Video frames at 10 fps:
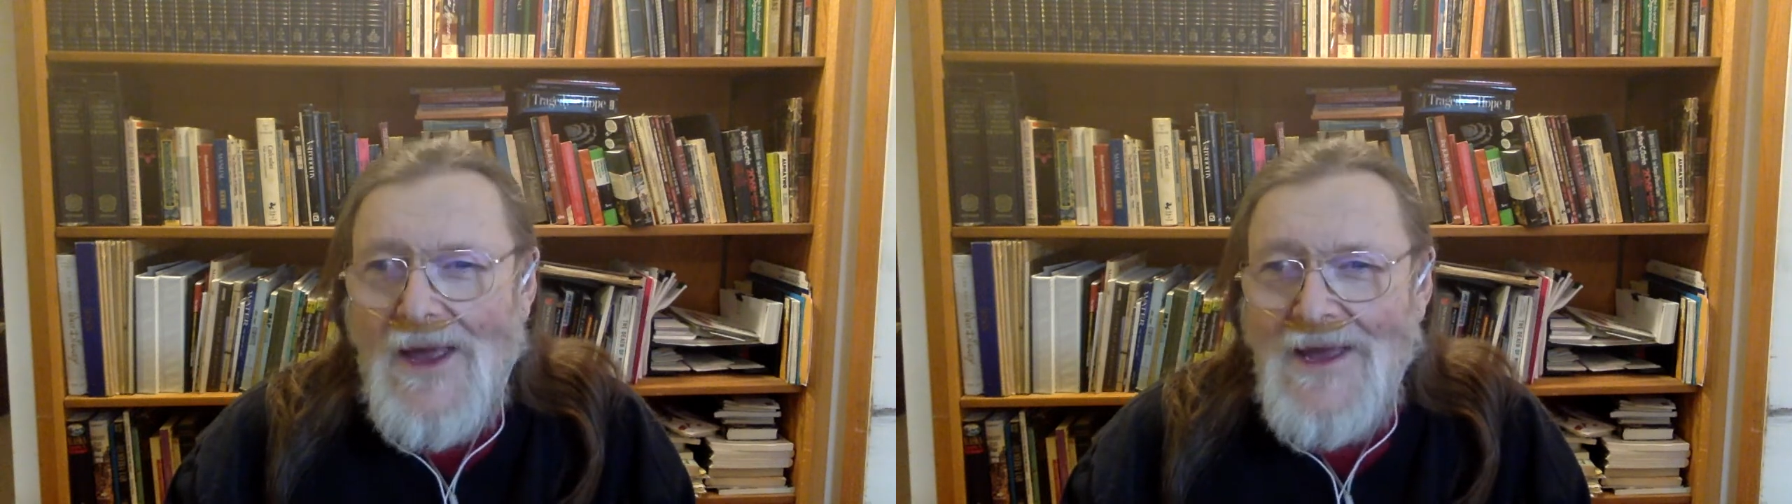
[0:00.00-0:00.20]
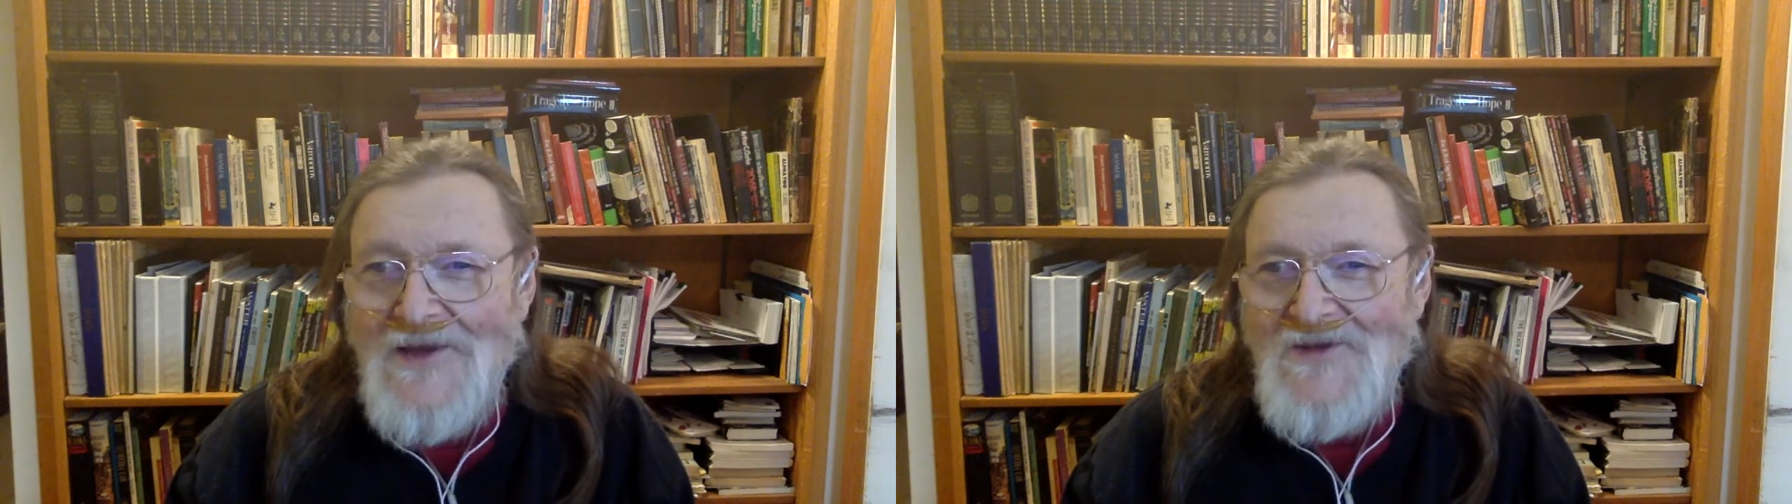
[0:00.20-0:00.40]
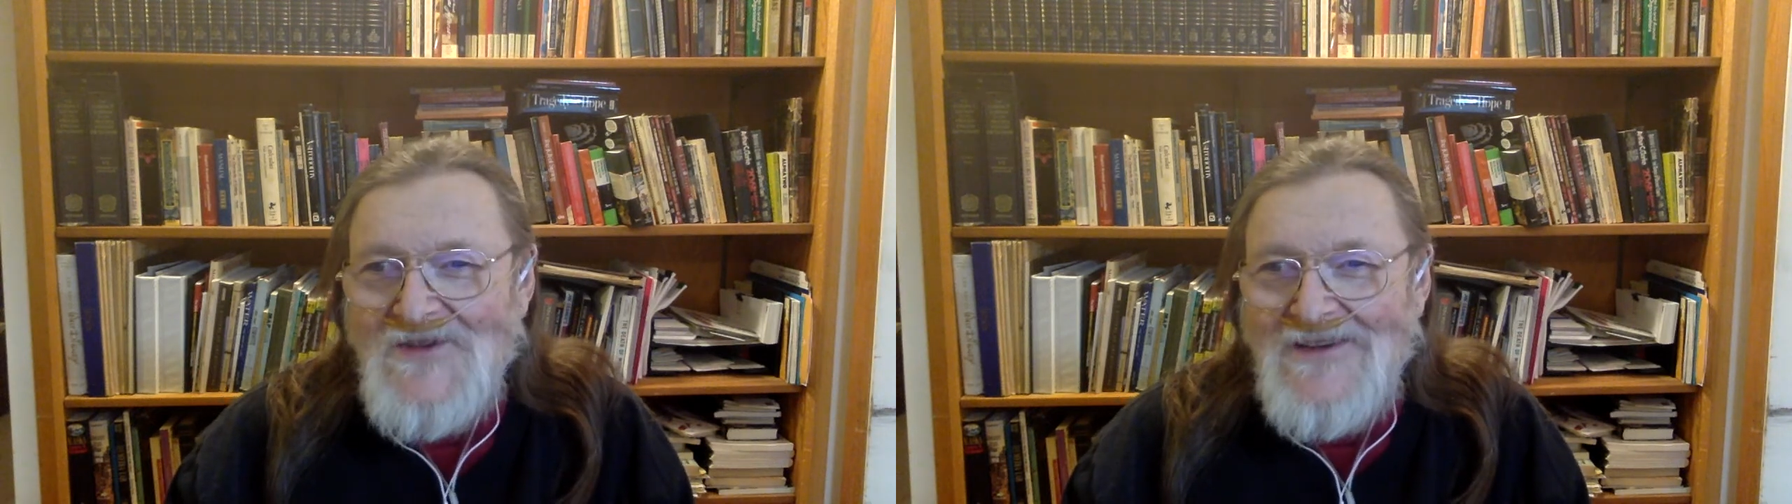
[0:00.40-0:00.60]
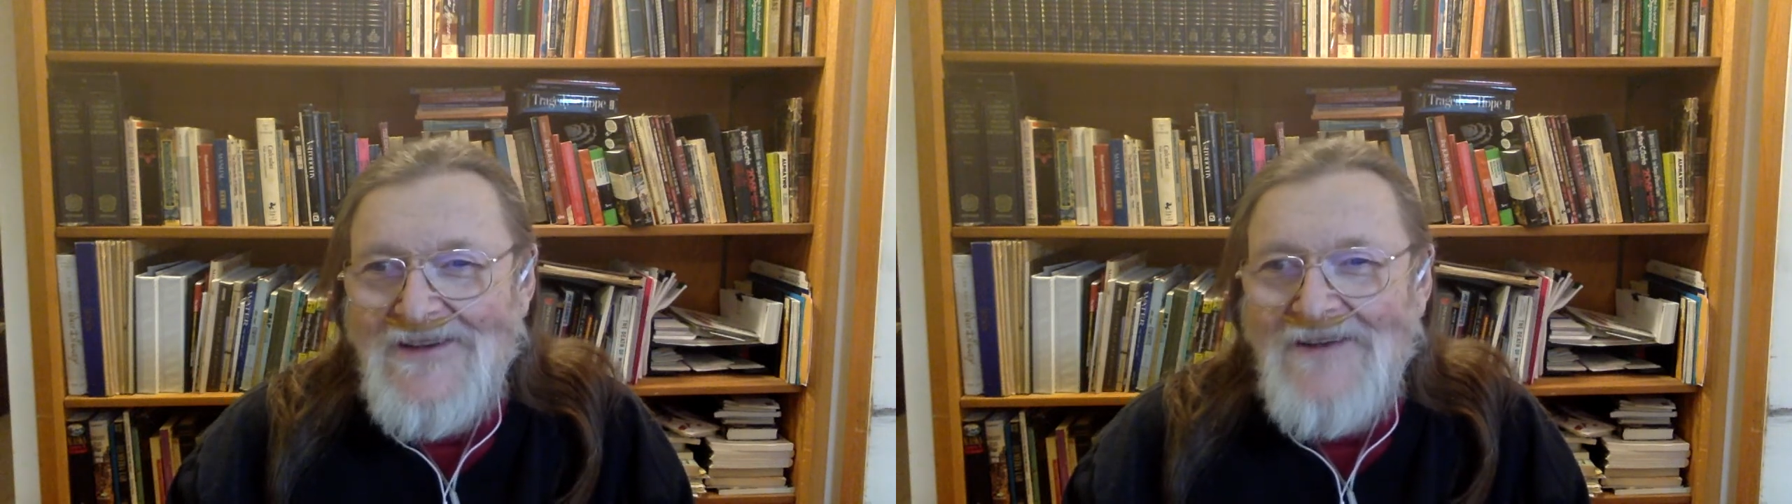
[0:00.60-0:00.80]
has